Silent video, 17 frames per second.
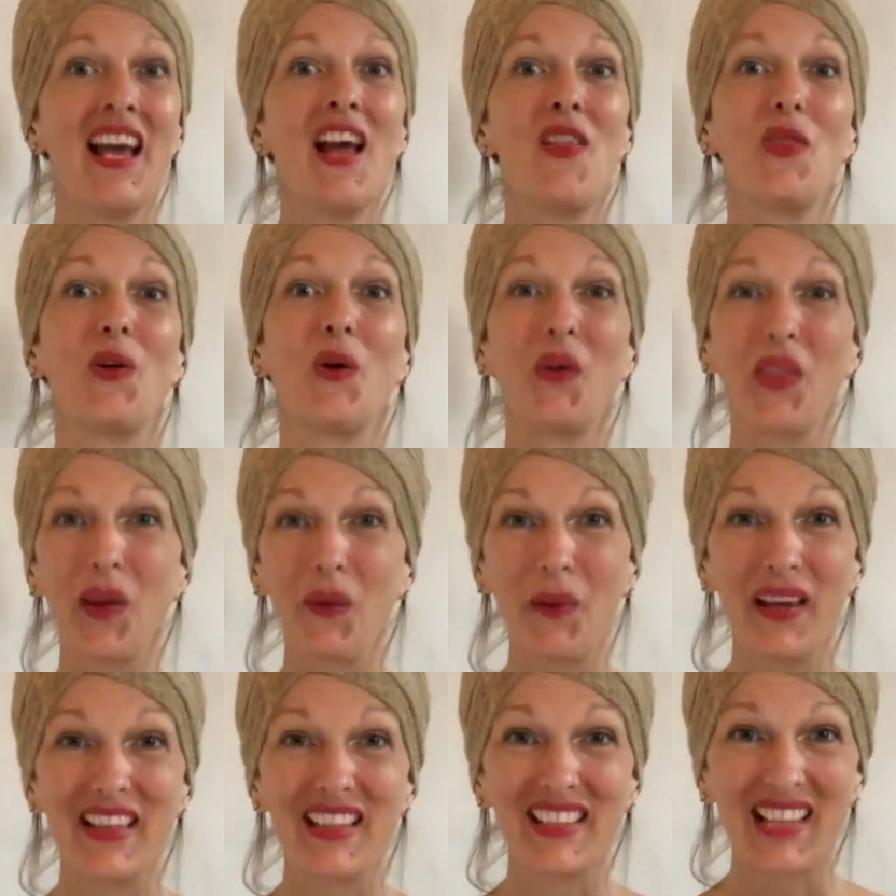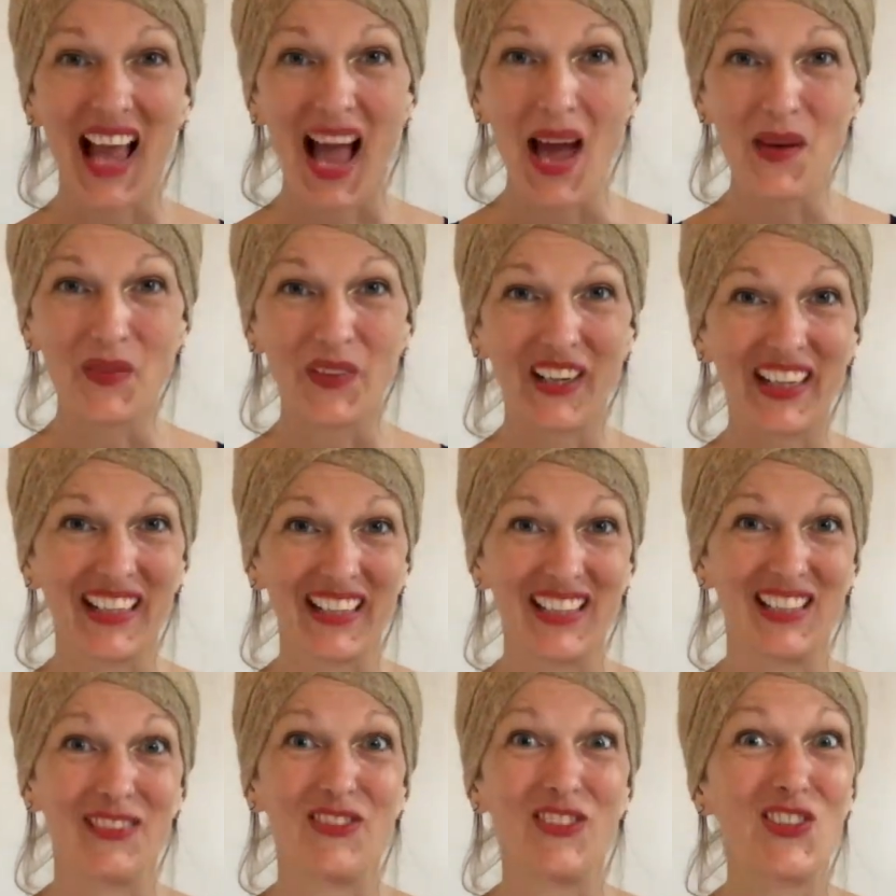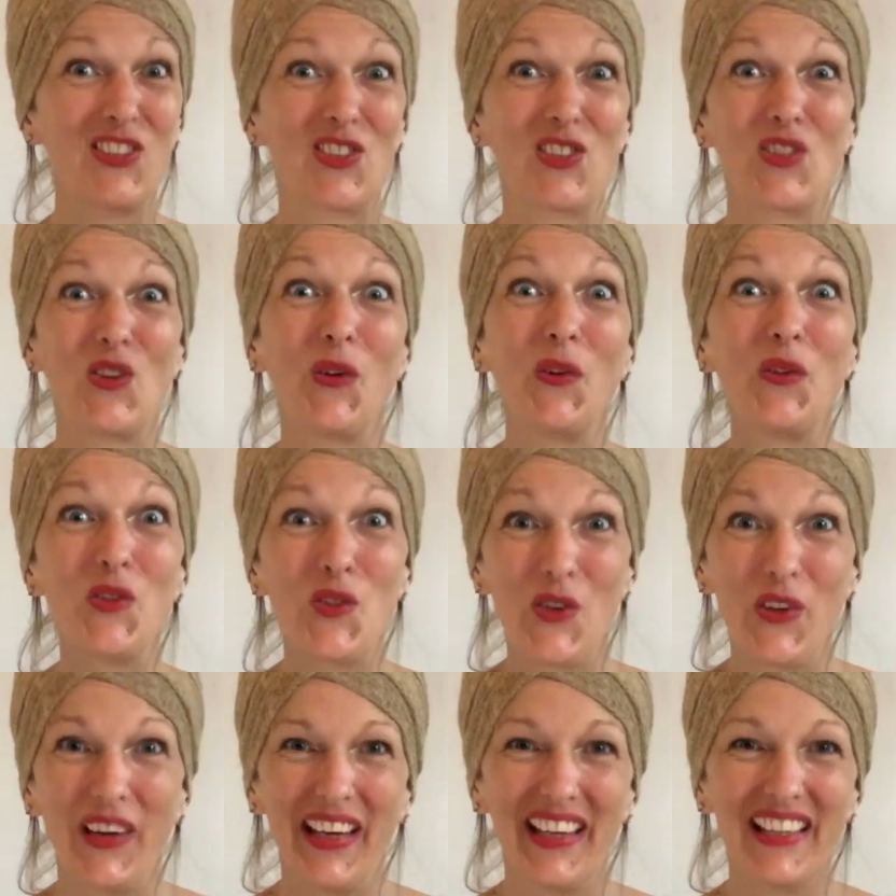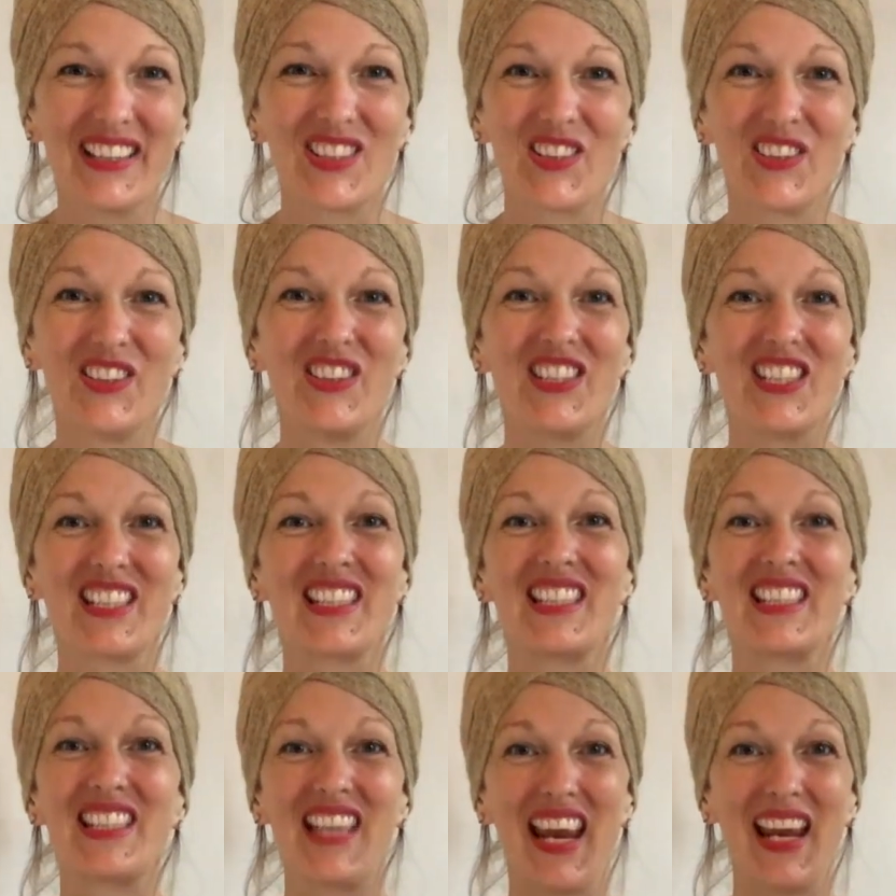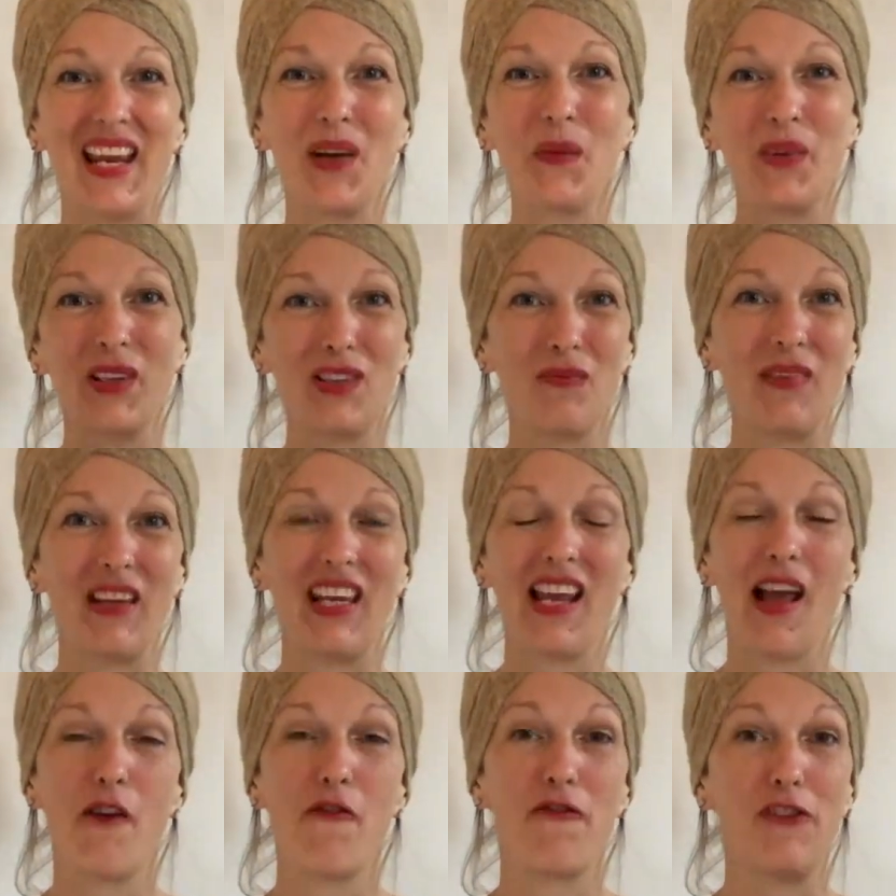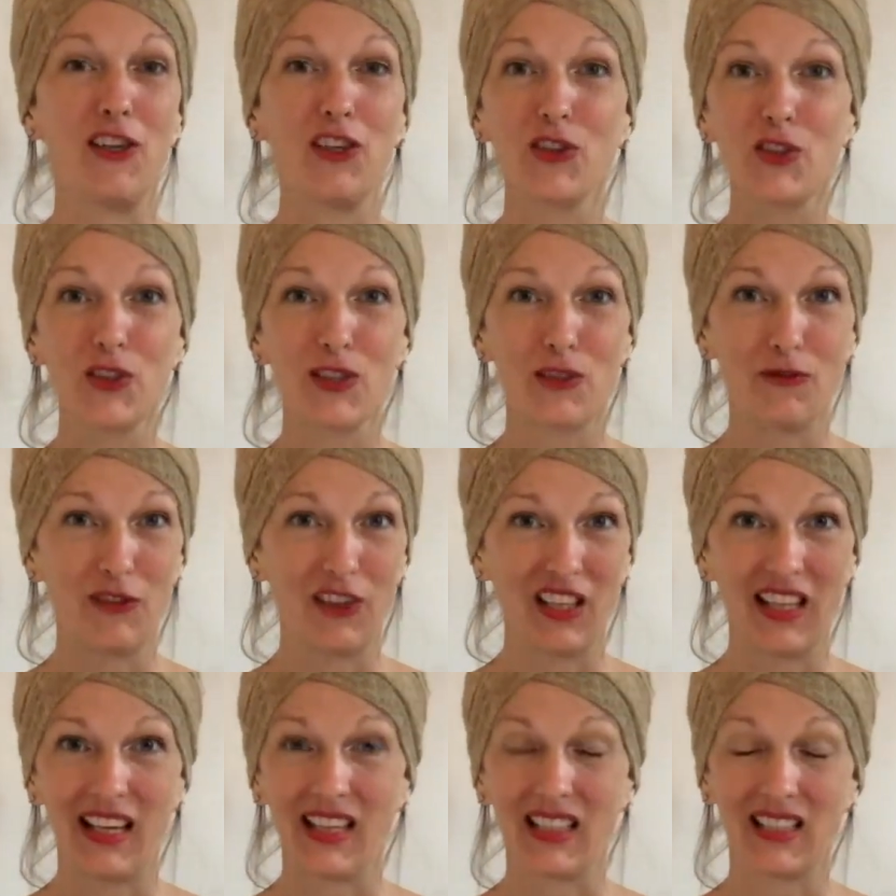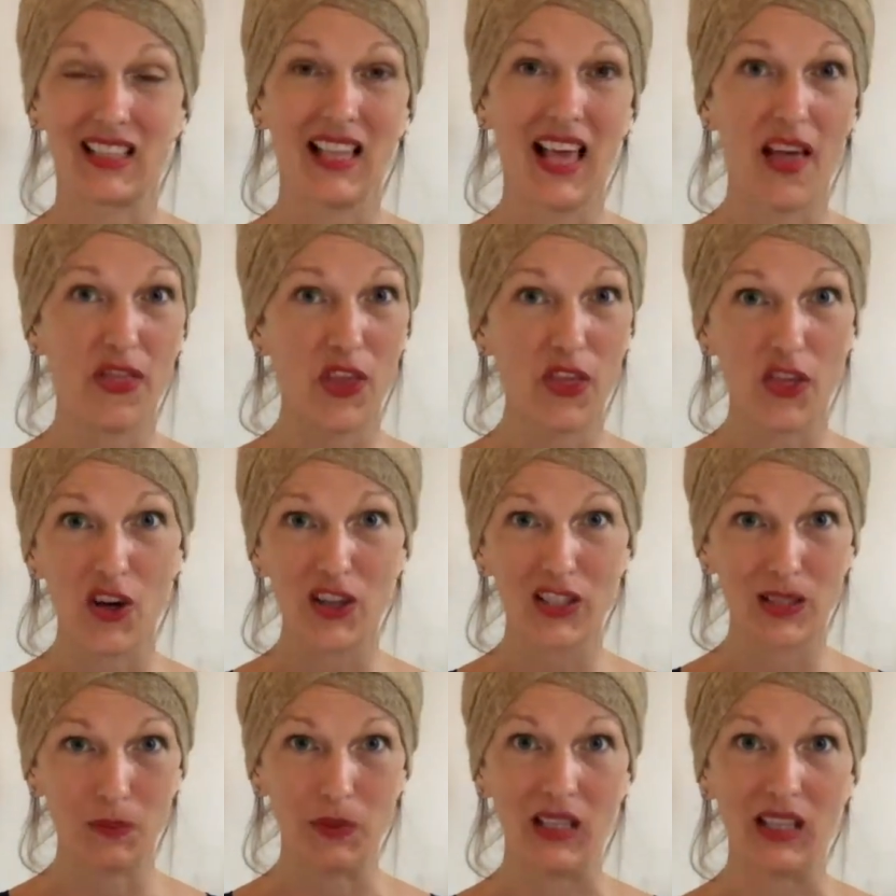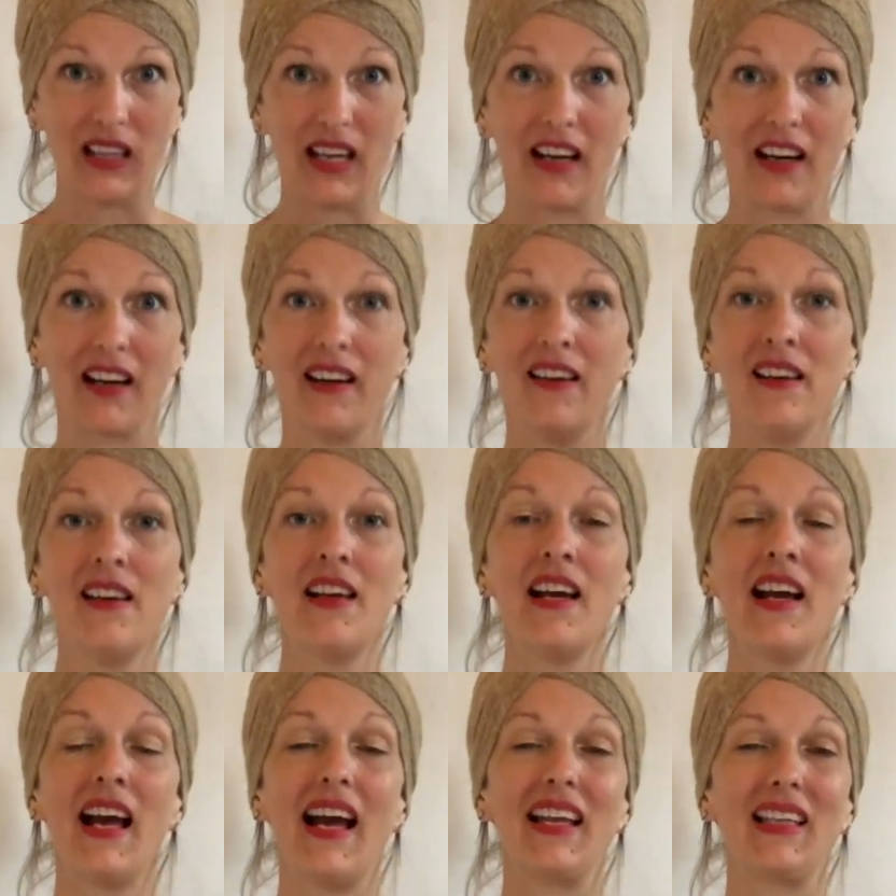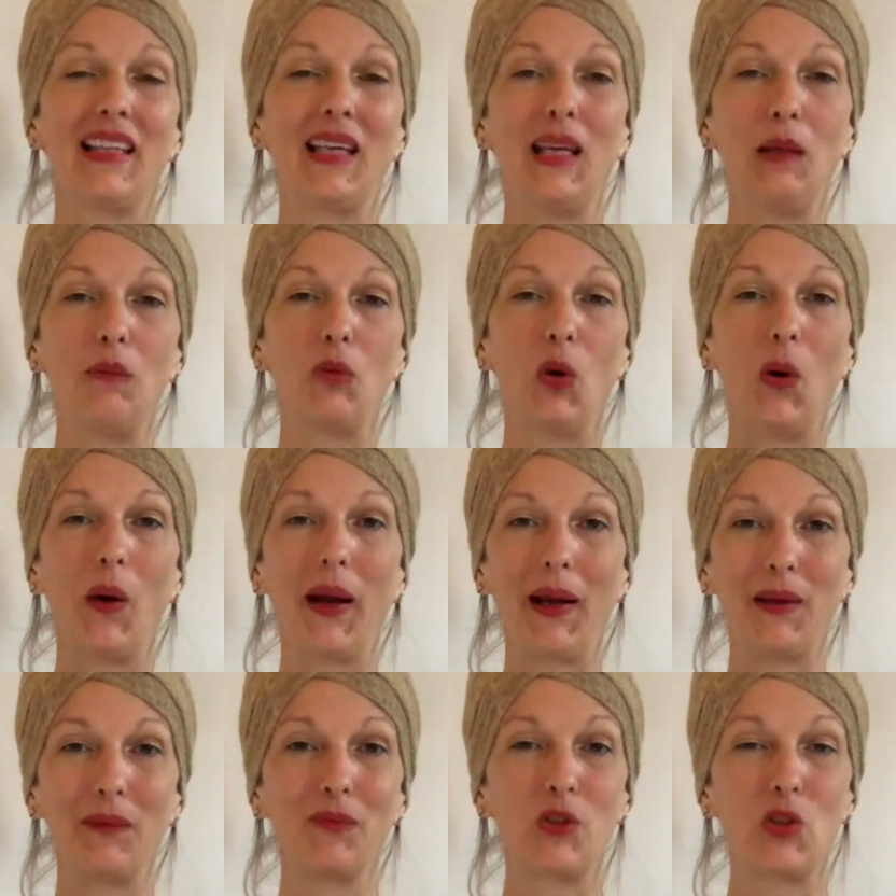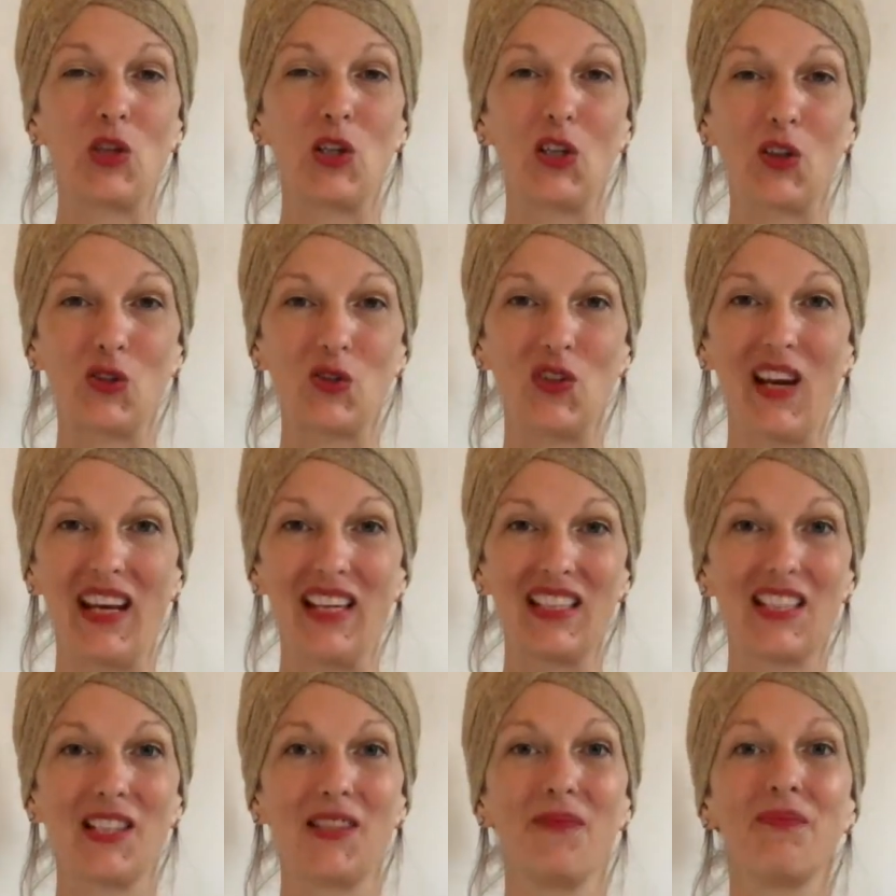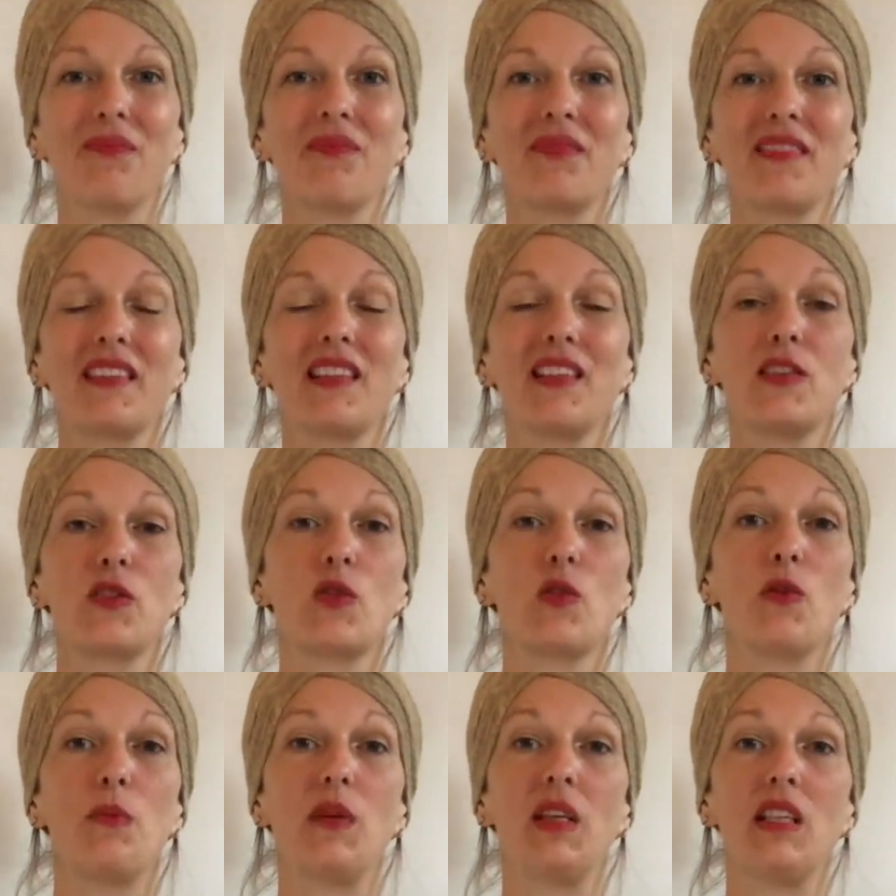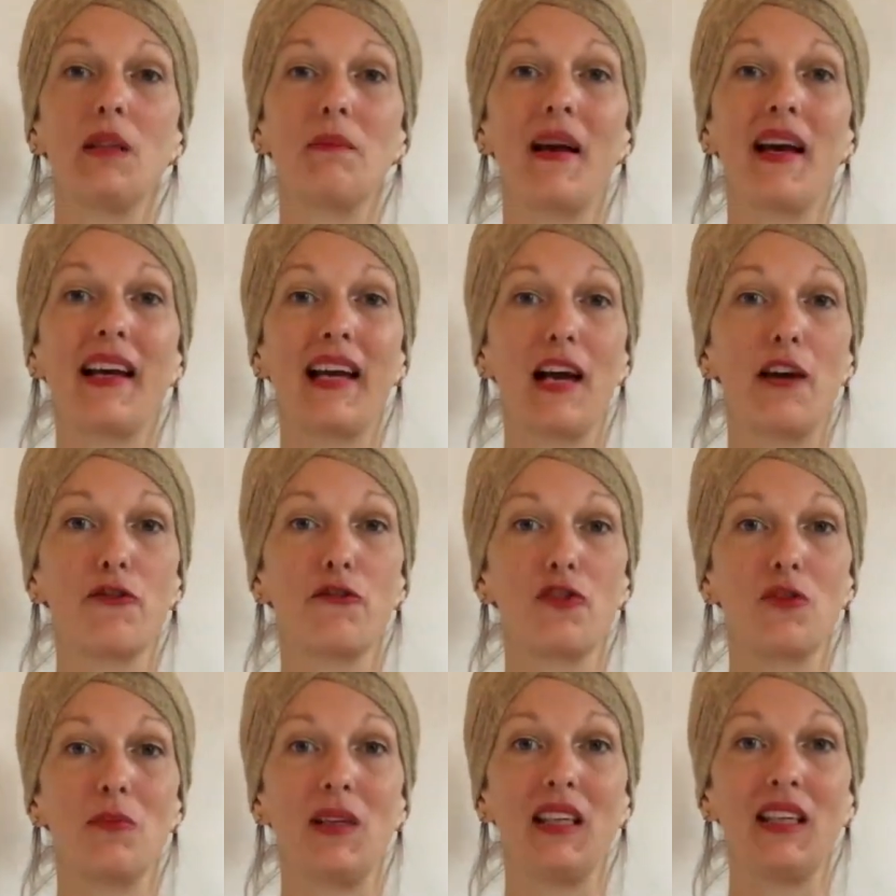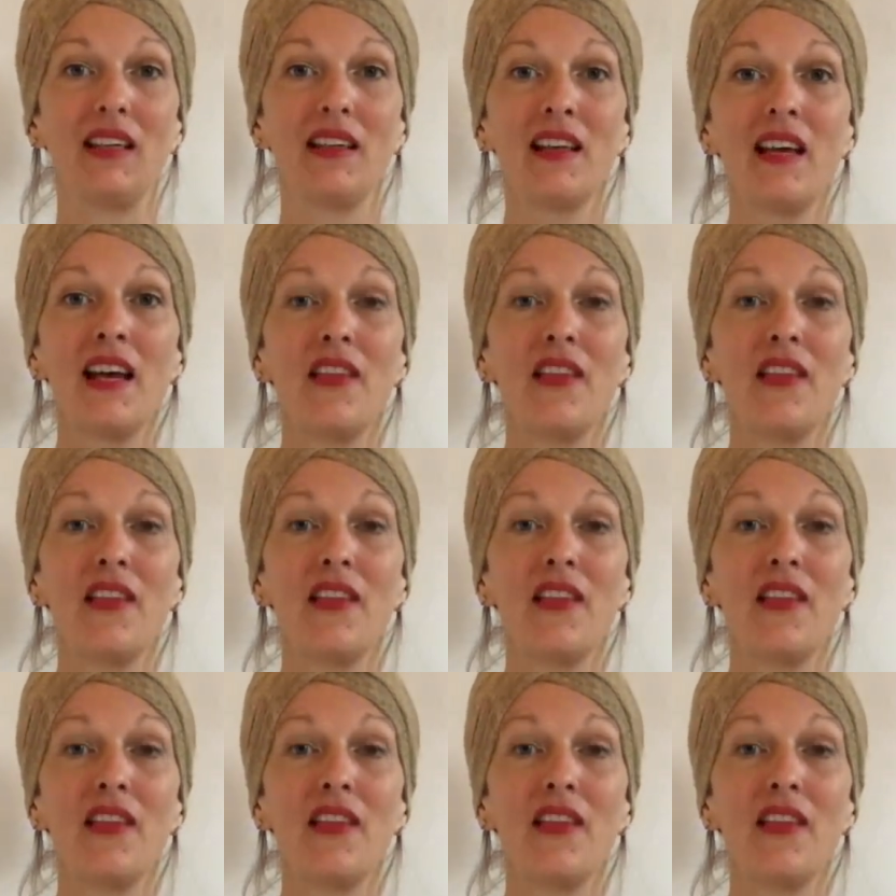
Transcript: The only way this can't work is if you just don't do it. So just stay with me, feel those feelings, let the thoughts be there, and keep going. You're doing great. So repeating back after me.